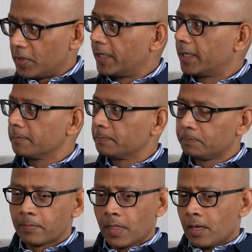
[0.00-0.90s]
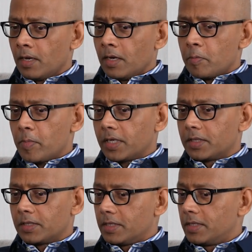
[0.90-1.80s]
Media.
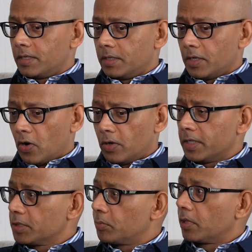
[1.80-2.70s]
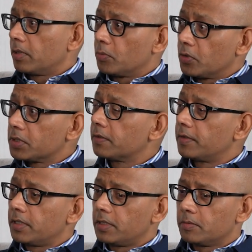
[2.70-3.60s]
But the hardest part, most of
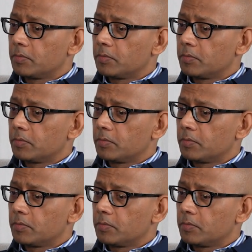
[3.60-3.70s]
the